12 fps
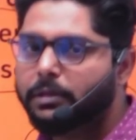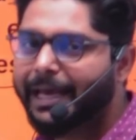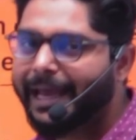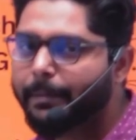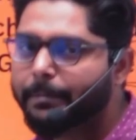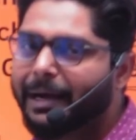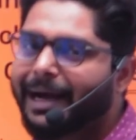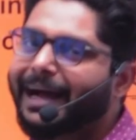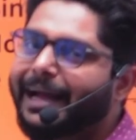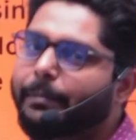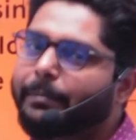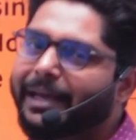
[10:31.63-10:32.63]
Them
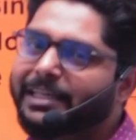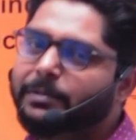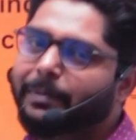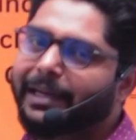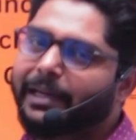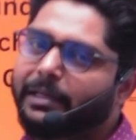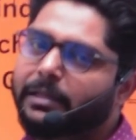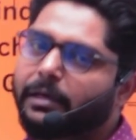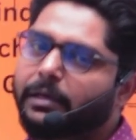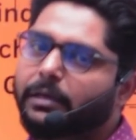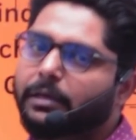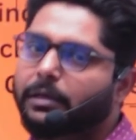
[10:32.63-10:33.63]
I am explaining
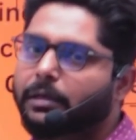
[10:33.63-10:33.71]
the